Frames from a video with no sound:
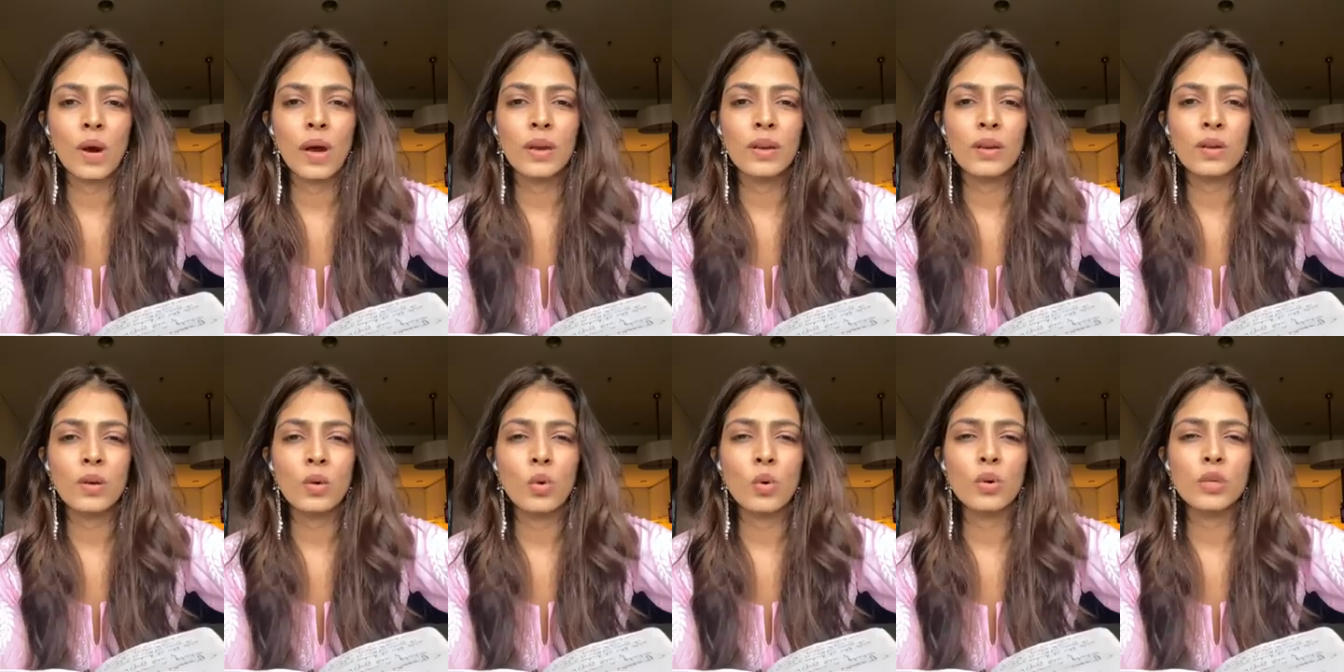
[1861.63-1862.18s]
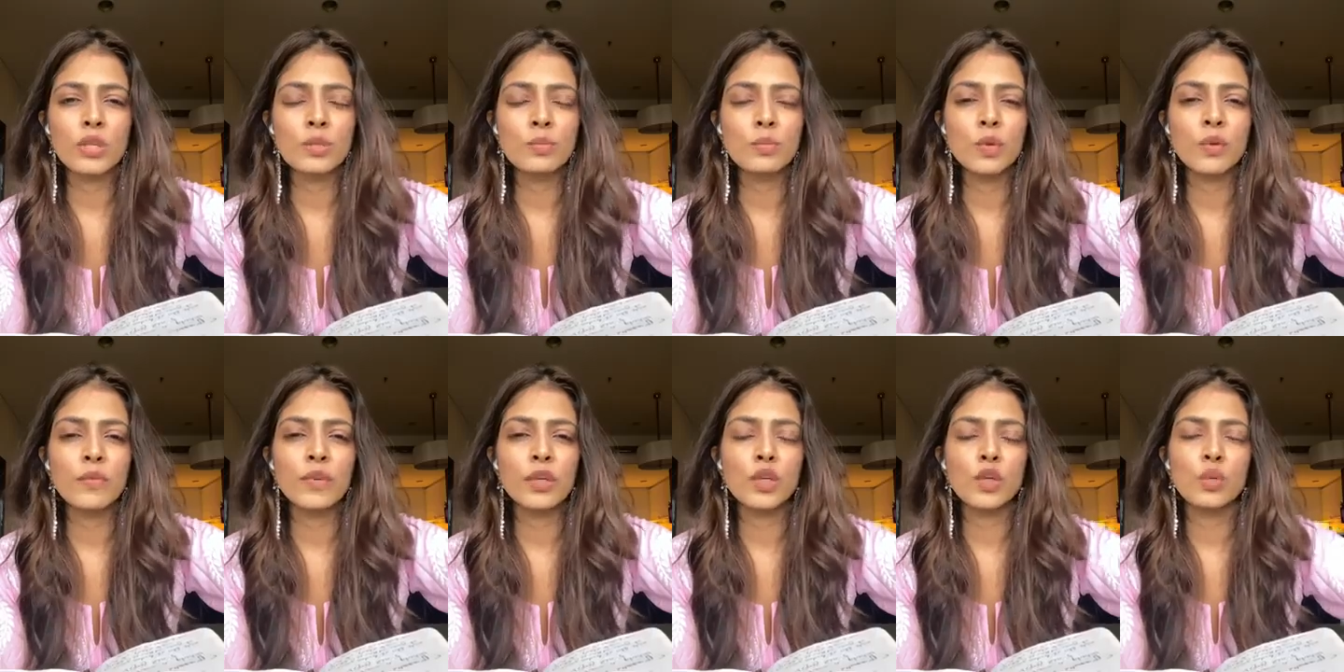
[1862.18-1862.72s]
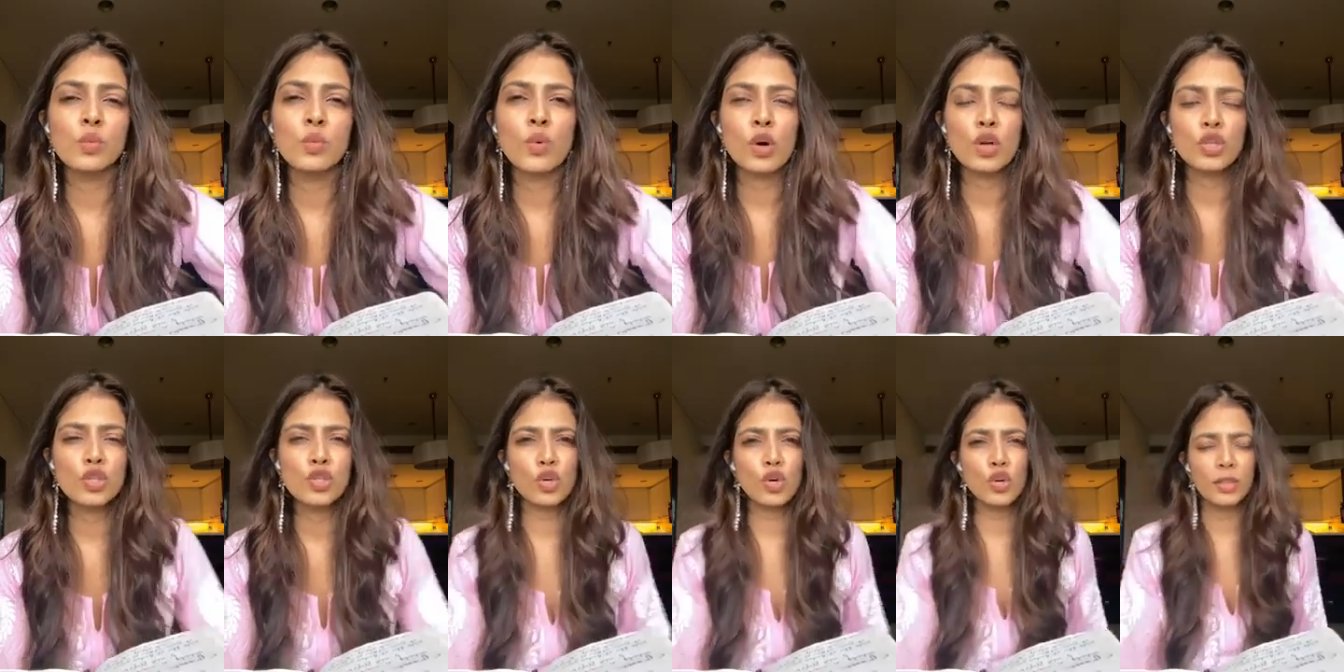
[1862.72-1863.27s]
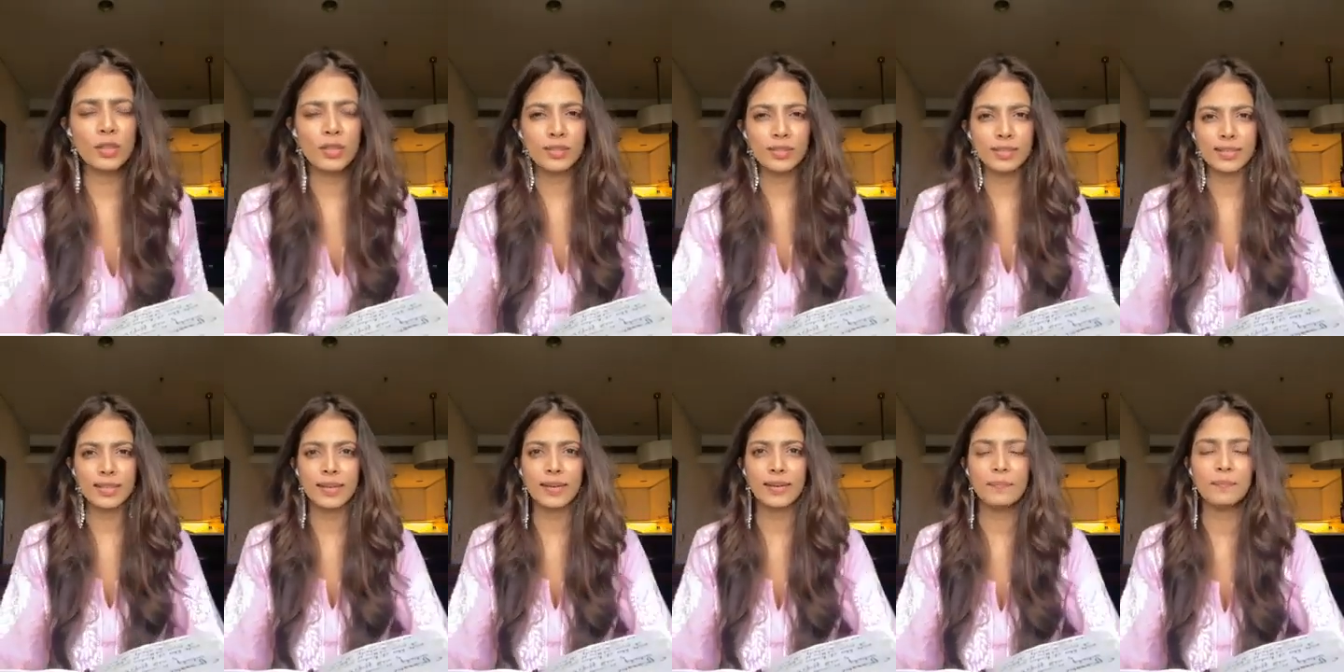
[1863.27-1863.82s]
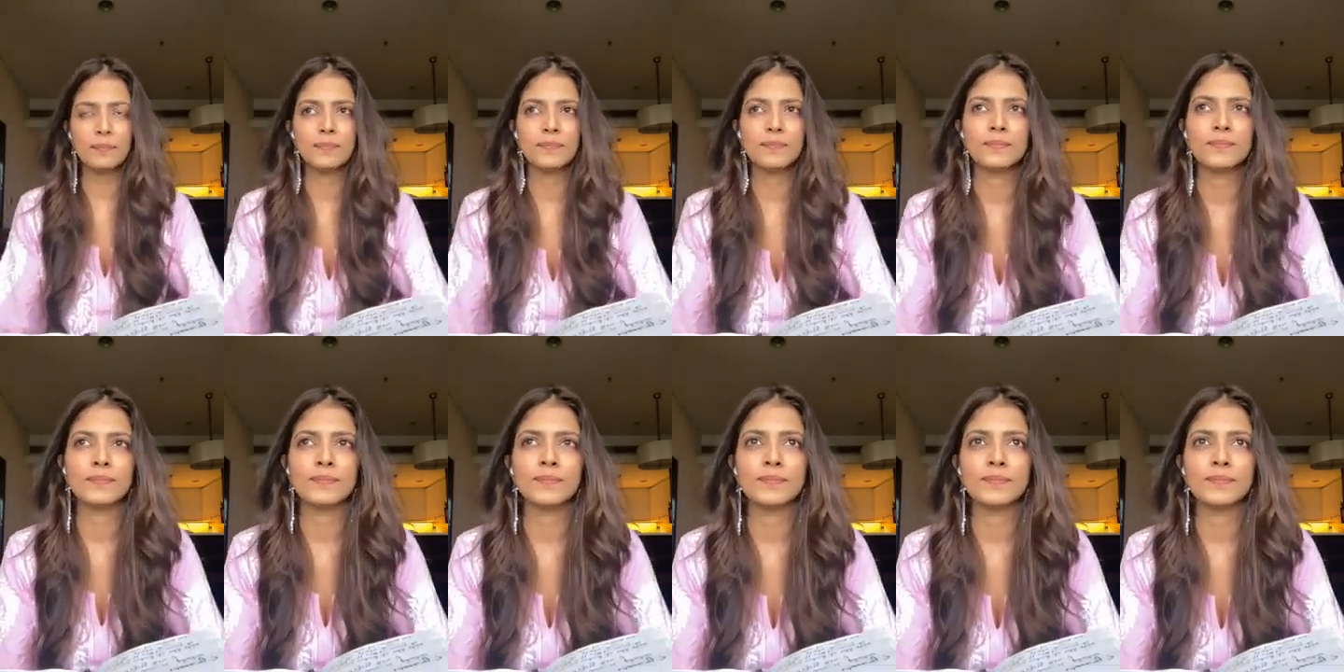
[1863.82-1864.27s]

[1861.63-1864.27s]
one old movie you watch all the time.